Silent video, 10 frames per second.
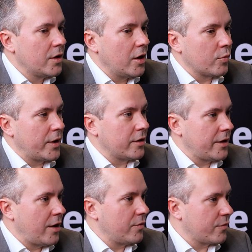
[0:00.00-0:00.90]
Red
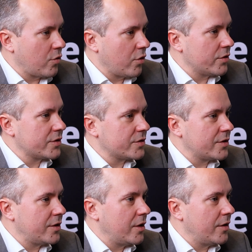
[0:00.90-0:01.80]
Cloud, of
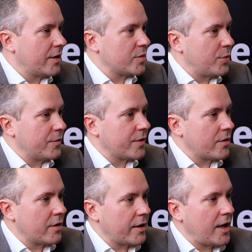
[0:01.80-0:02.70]
course, and that's a big feather
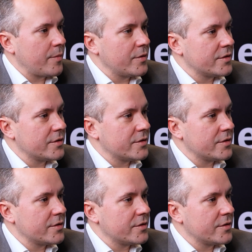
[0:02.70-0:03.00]
in our cap,